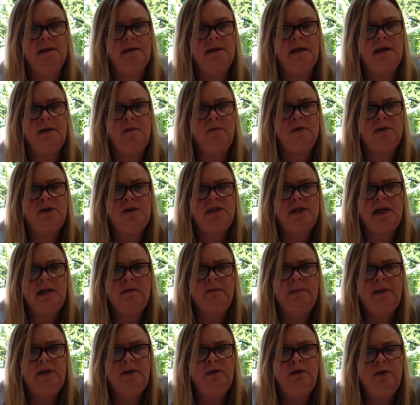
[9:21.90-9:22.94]
"Then what
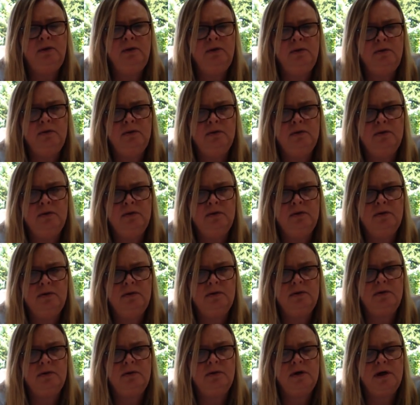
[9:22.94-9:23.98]
shall we do?"
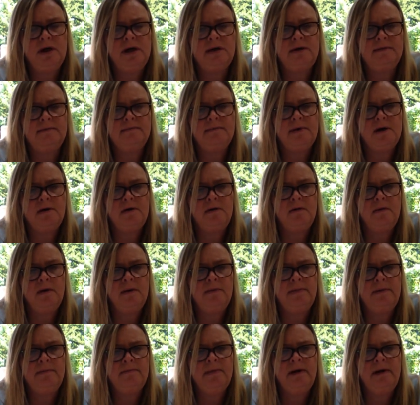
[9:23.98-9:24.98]
cried Mugglewump.